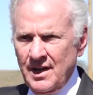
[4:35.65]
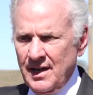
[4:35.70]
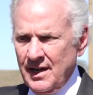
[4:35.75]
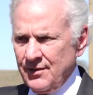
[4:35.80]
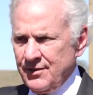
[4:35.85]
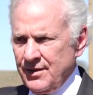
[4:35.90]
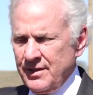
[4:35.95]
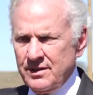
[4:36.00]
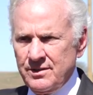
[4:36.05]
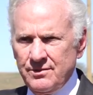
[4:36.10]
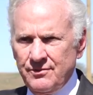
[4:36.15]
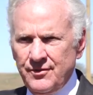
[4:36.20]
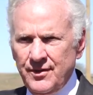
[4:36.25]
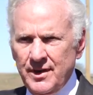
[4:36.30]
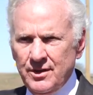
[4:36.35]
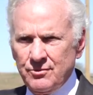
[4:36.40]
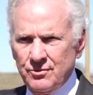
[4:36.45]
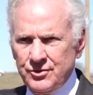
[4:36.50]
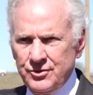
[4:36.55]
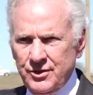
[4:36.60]
I think the
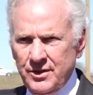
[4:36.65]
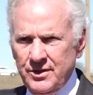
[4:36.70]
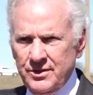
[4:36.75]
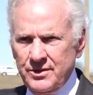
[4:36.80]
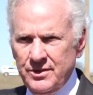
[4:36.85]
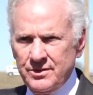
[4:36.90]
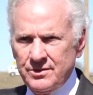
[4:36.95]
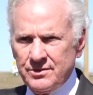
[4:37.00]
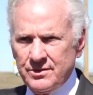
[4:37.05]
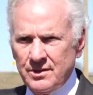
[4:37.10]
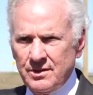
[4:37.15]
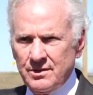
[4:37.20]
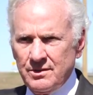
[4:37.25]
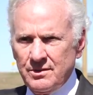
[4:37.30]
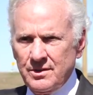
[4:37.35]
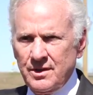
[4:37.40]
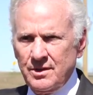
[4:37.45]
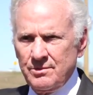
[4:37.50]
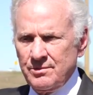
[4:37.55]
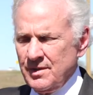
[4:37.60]
federal judges uh,
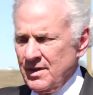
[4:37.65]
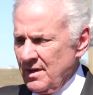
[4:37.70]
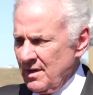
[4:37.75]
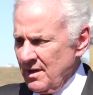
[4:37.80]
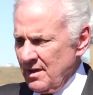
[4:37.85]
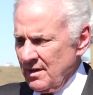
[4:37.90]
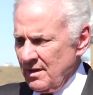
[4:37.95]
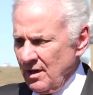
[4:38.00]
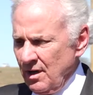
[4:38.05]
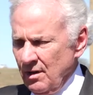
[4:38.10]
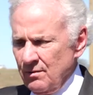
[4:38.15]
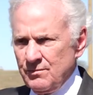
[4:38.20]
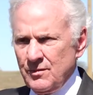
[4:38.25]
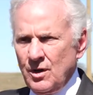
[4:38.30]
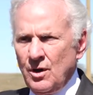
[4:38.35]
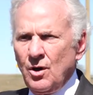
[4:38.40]
uh,